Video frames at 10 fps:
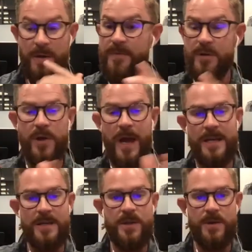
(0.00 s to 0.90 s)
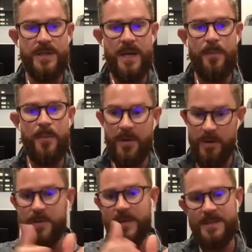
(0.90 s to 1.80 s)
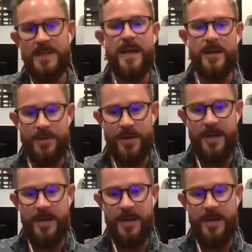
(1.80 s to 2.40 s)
If the tracking is all set up right there, you can see that journey.